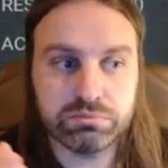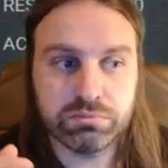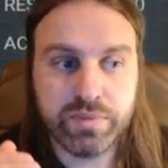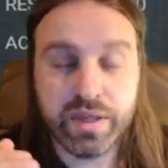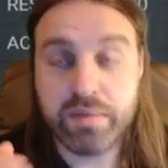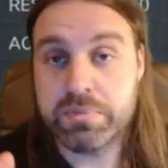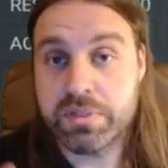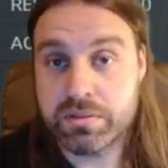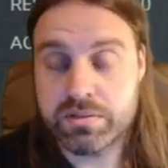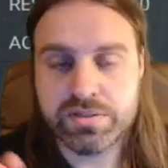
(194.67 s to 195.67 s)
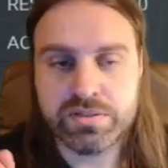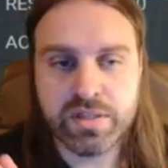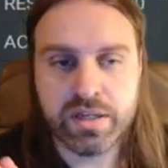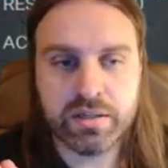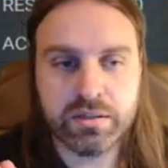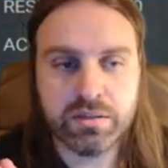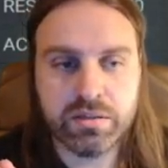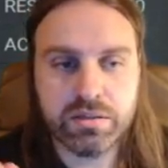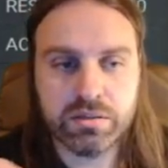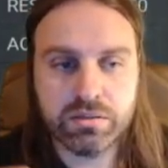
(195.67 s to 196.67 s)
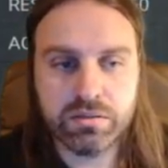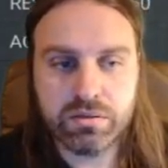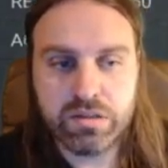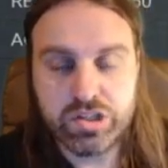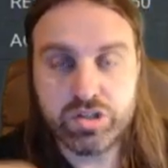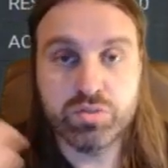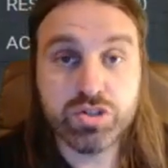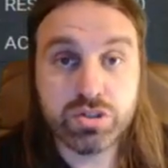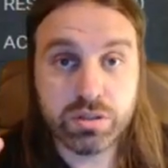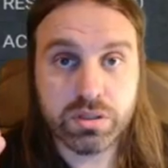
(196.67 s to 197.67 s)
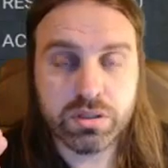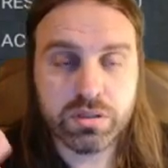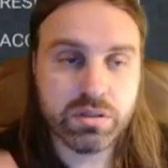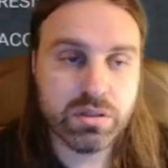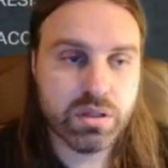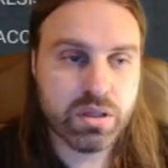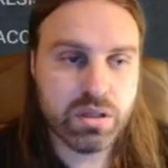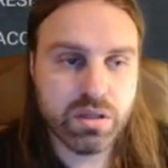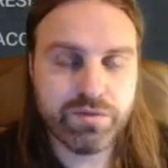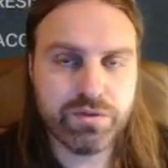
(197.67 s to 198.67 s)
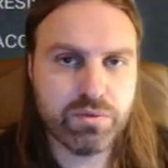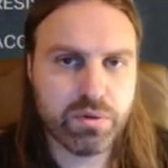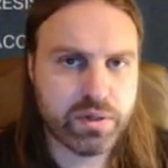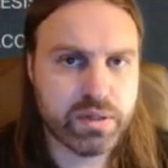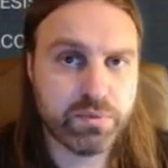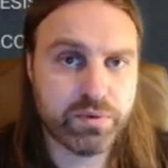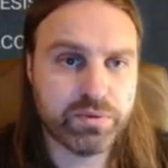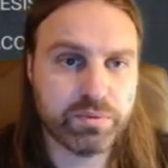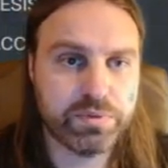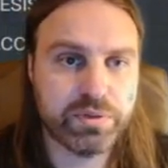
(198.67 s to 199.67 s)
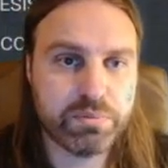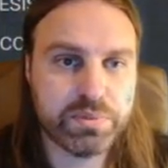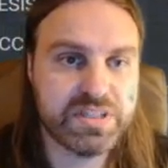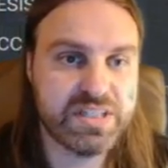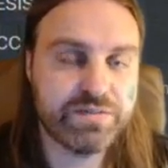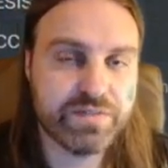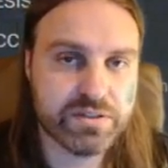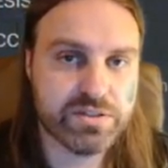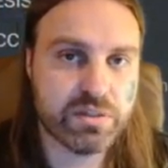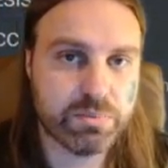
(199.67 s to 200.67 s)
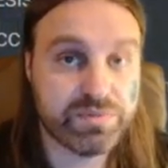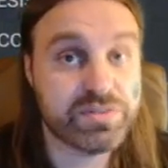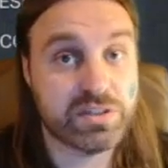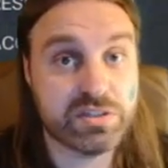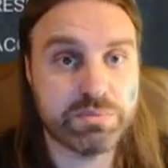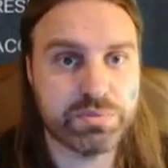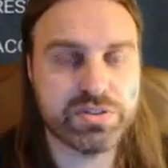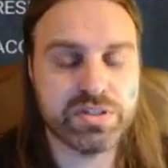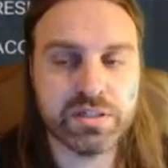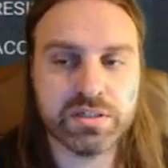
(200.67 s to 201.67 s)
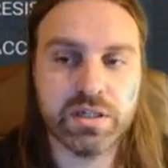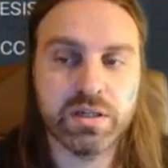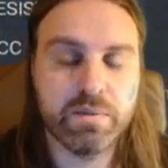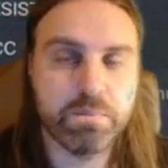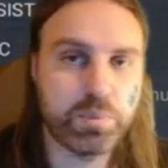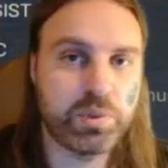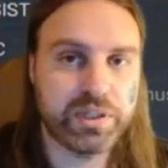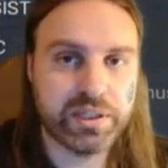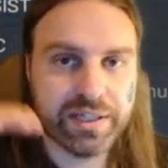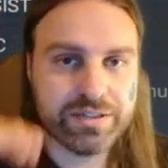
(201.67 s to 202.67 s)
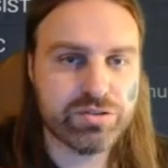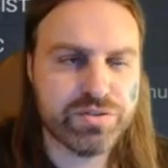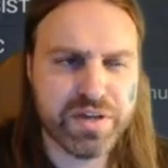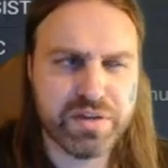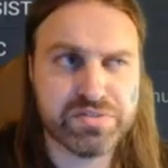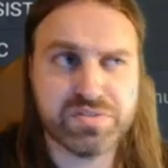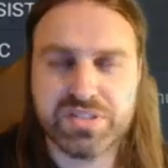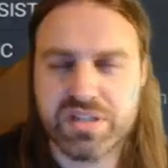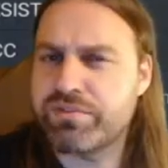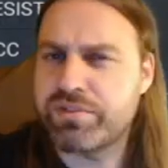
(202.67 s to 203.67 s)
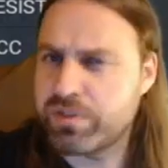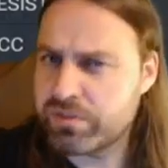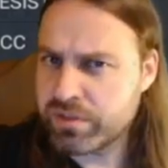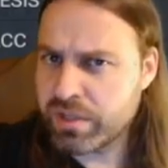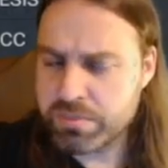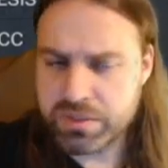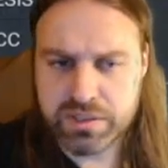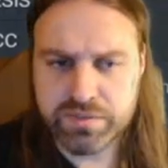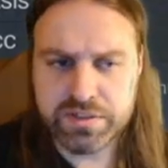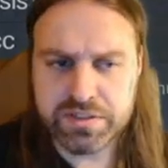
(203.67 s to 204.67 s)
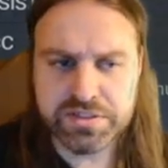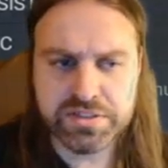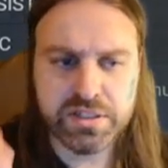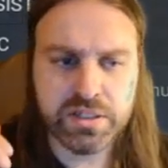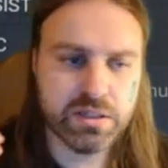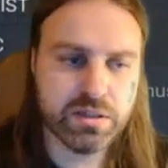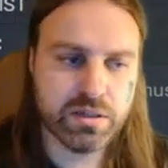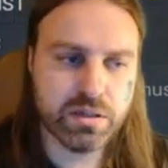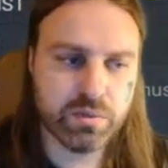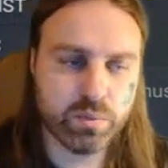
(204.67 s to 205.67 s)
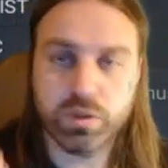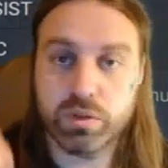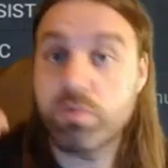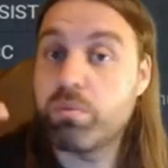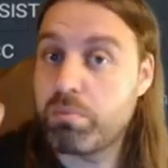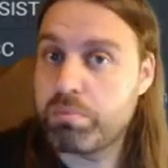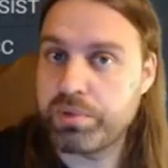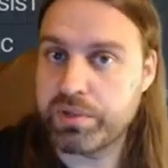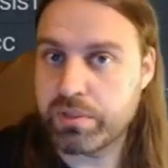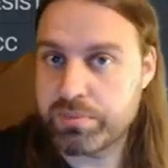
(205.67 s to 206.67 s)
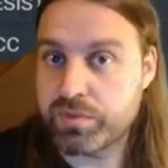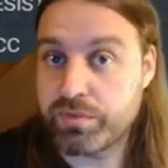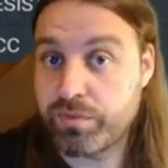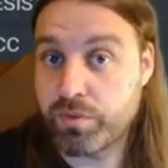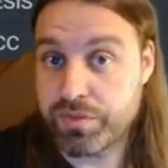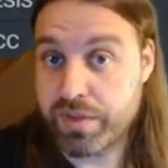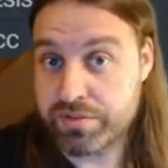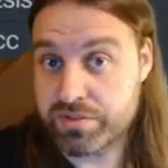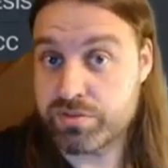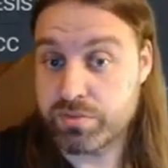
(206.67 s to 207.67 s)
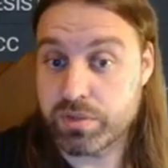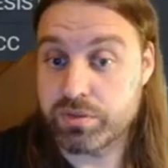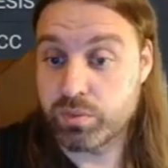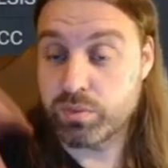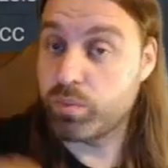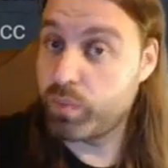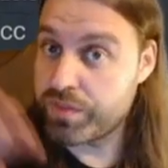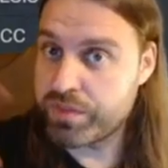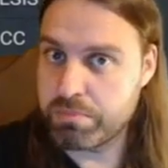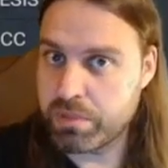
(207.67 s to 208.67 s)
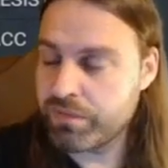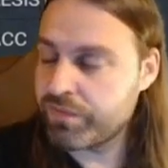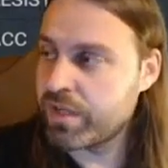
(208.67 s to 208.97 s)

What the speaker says: That means that usually if you are able to put up a defense up of 60%, putting it at 2,700, I believe it is, will put it up to 4,200 with the buff.